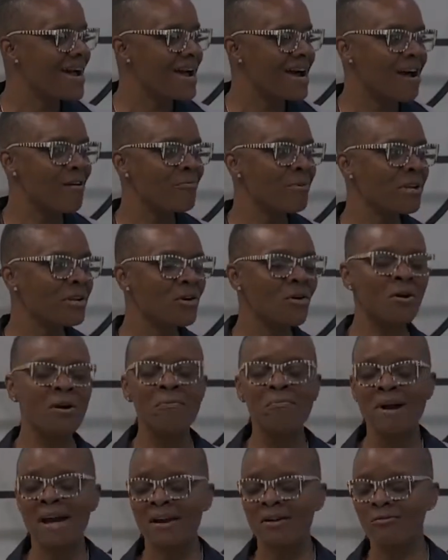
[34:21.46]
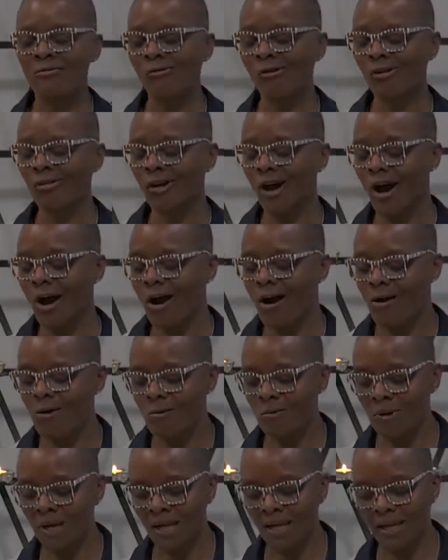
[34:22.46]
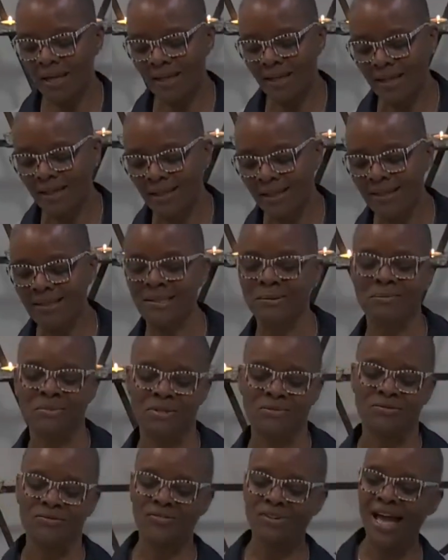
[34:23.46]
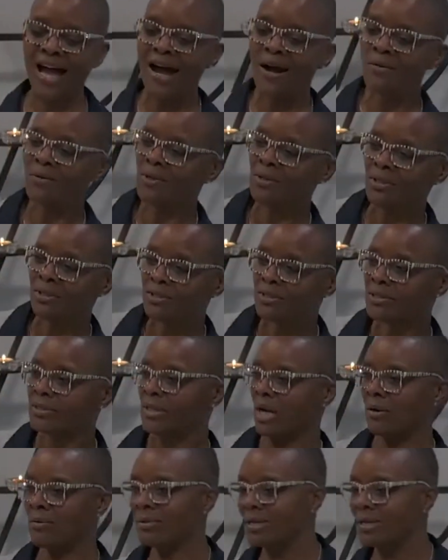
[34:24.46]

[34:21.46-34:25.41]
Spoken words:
I've been going back and forth all week. Get them some flowers, don't